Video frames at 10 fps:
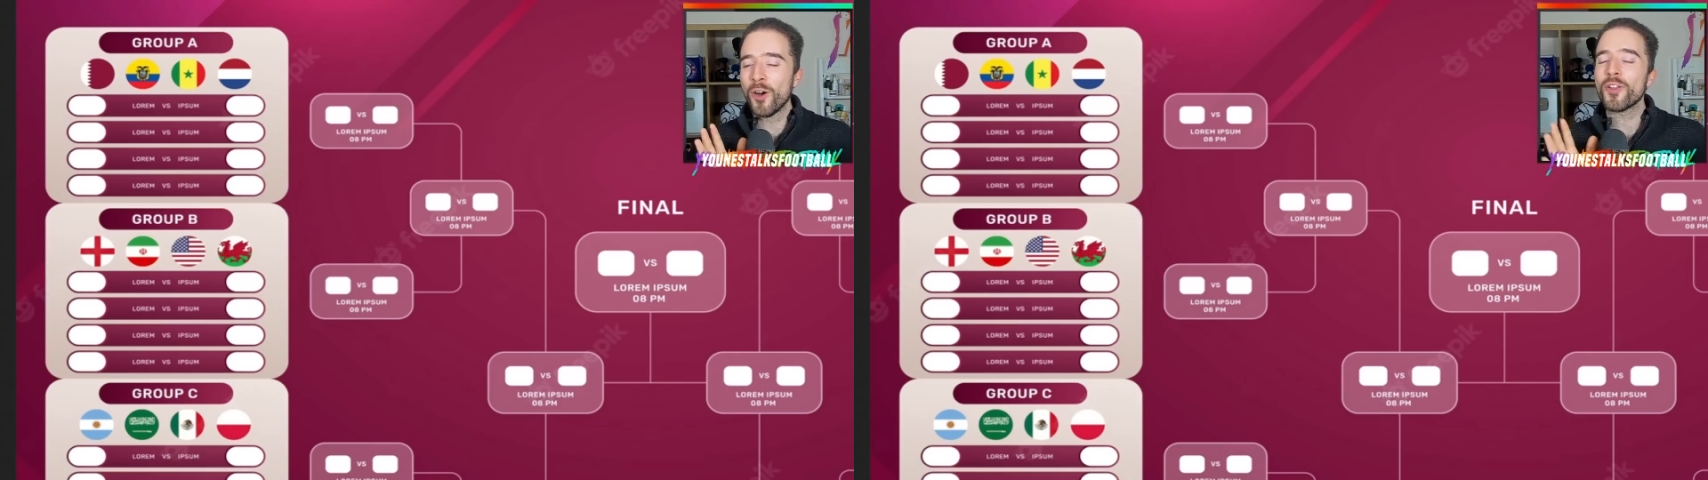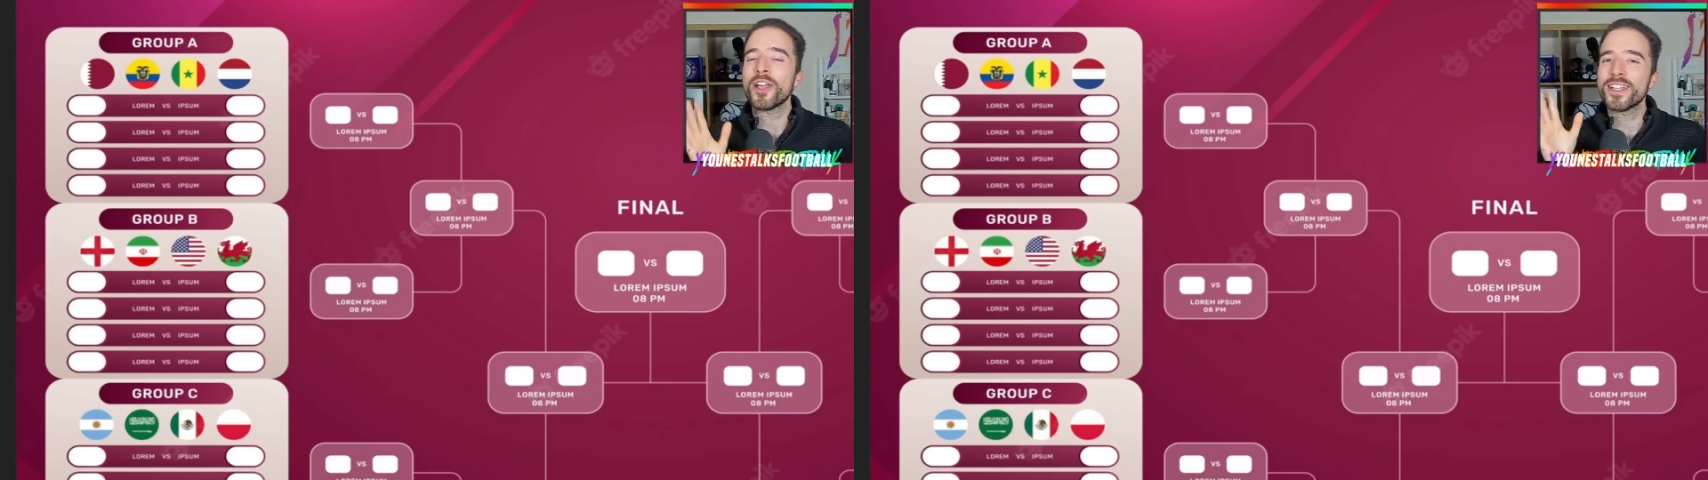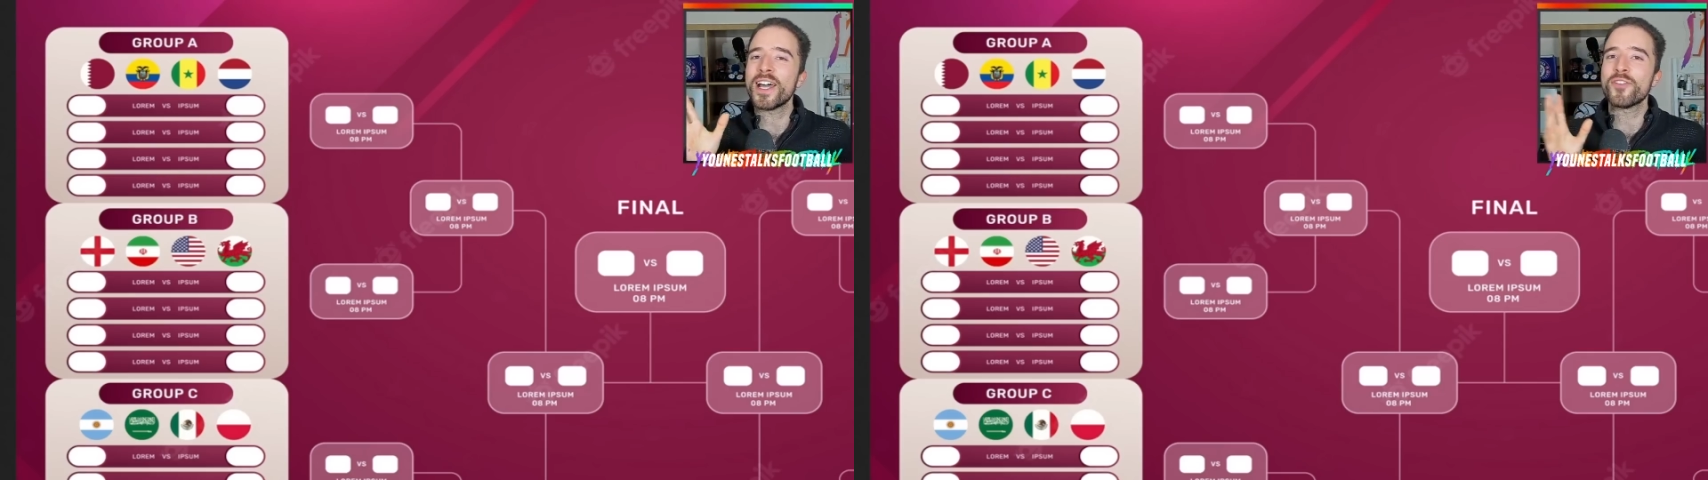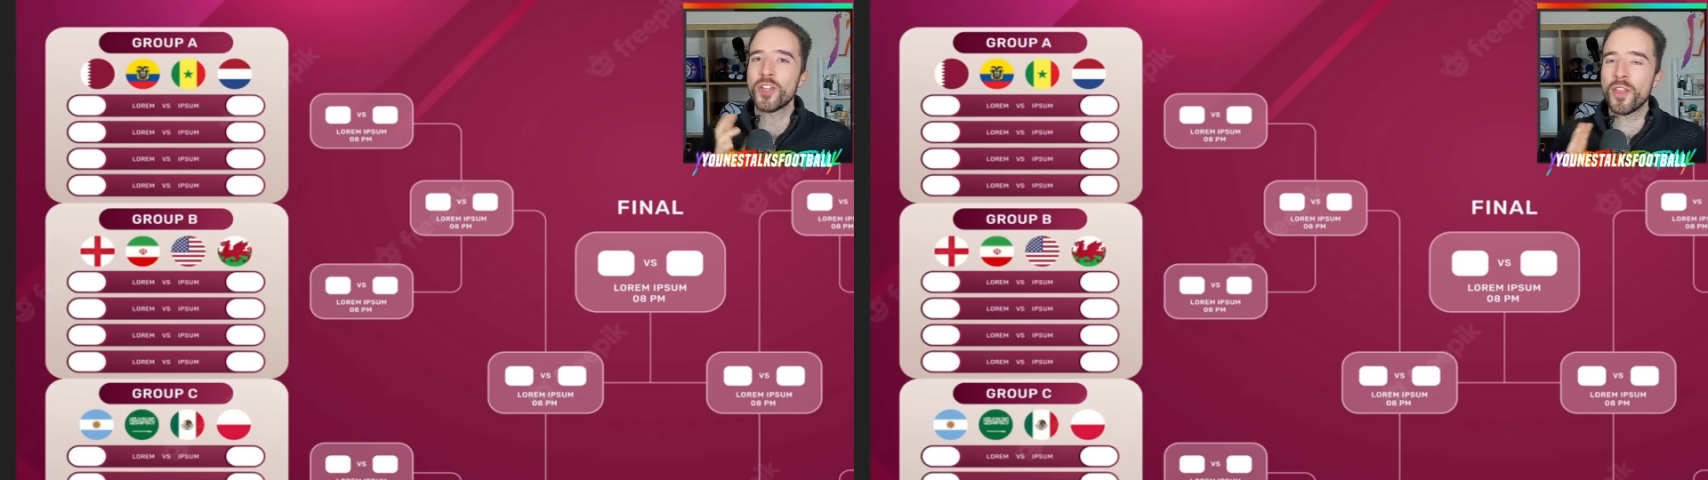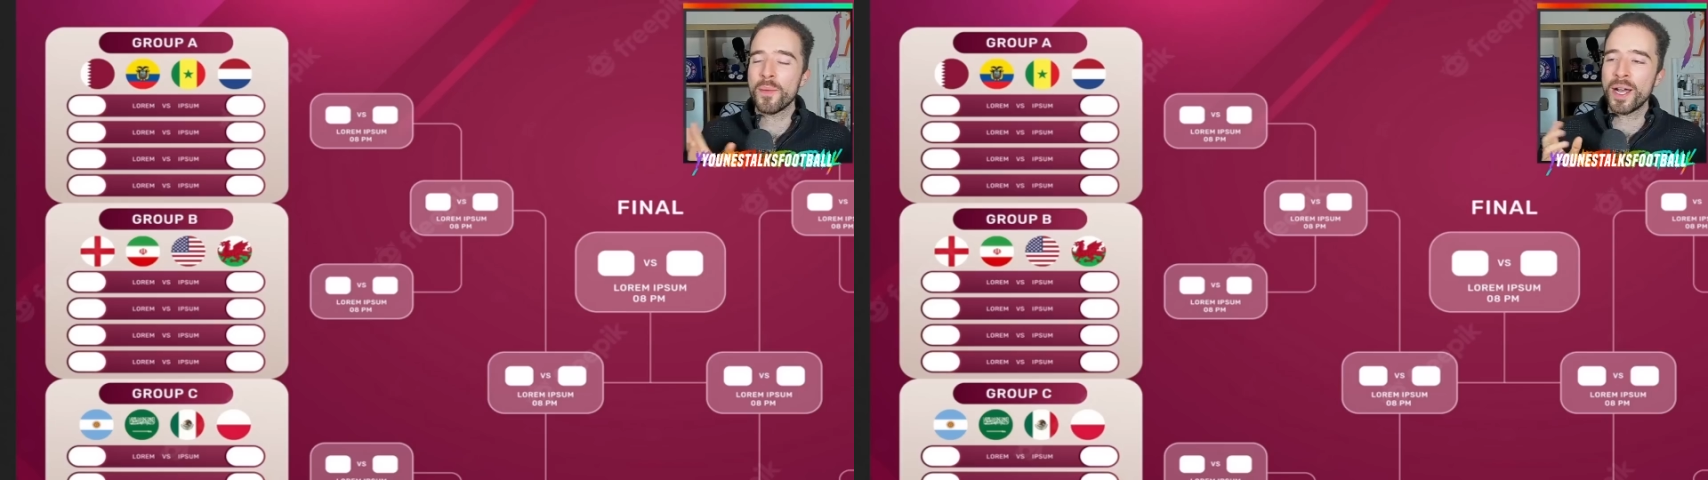Although you never
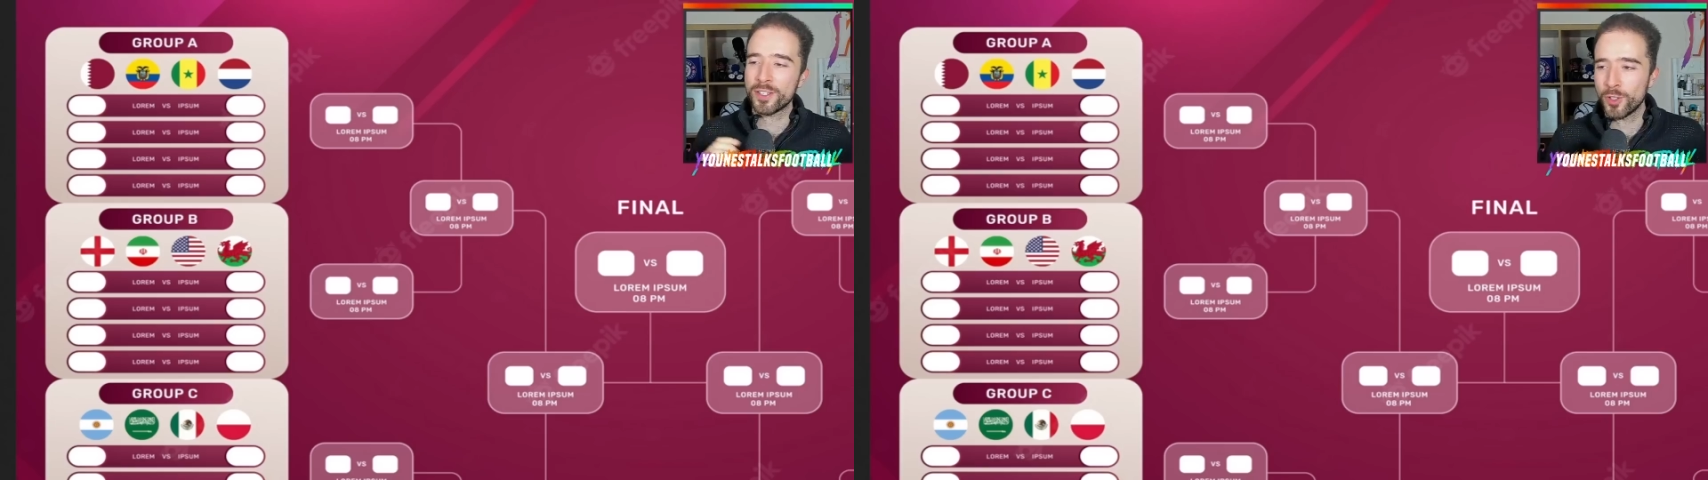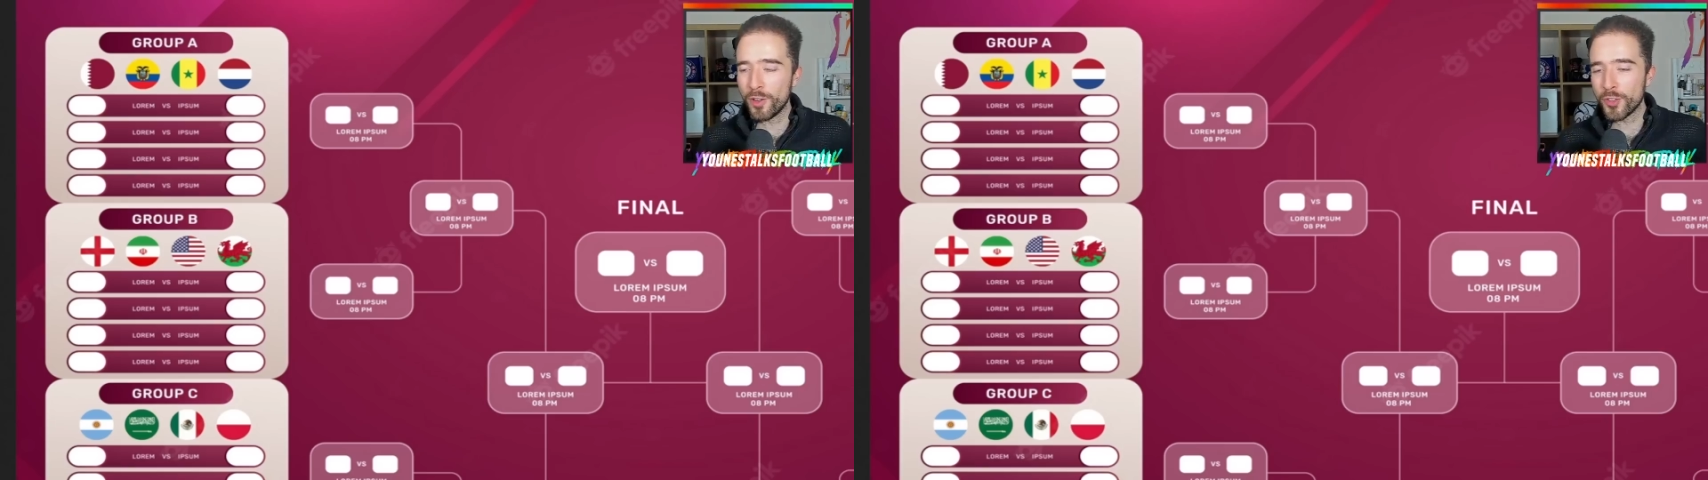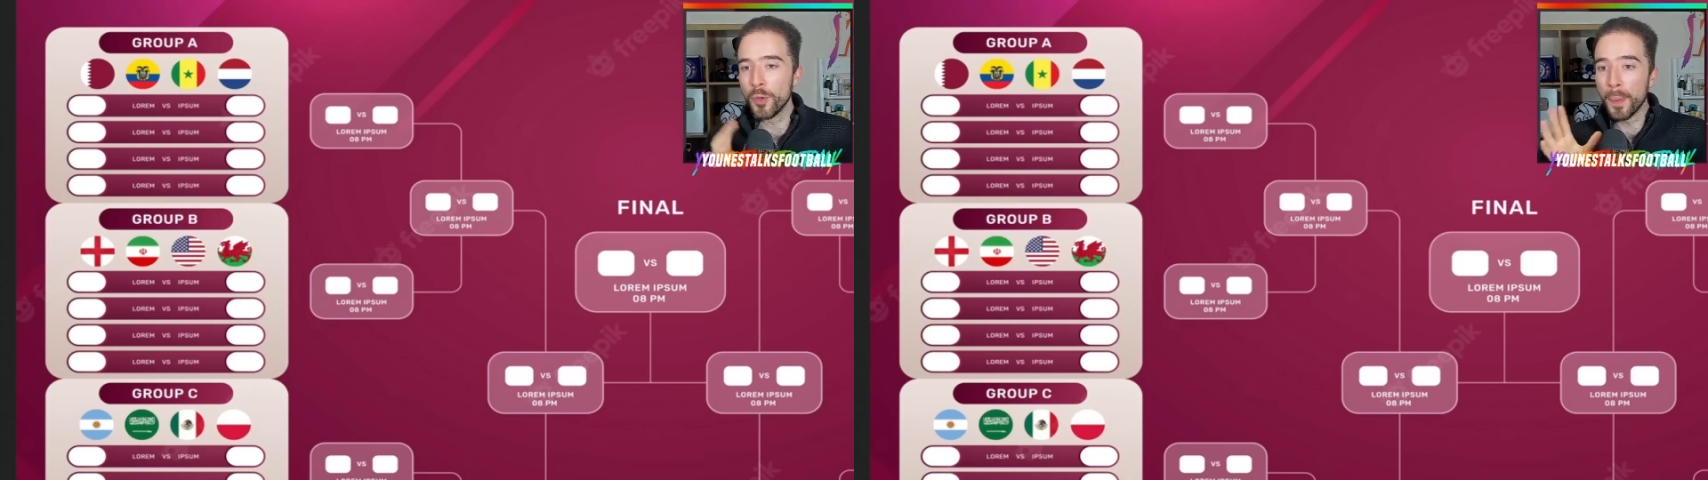know, they might score a few.